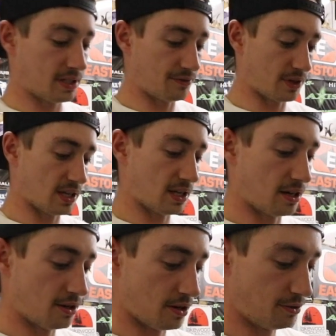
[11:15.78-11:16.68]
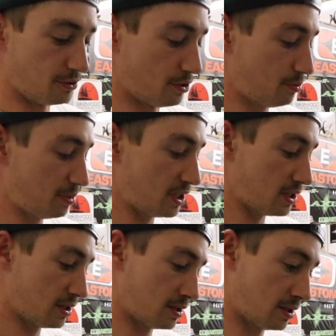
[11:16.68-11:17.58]
see if we can get a good
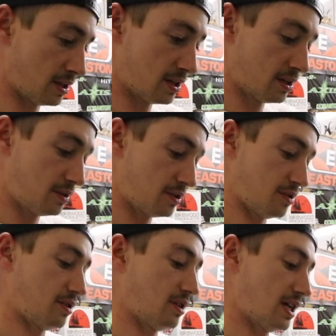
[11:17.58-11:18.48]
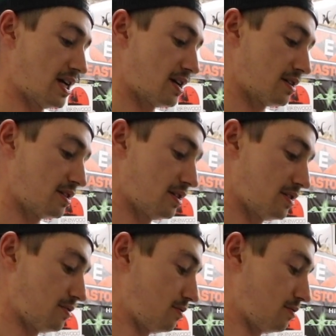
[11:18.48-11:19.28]
grouping. The Axius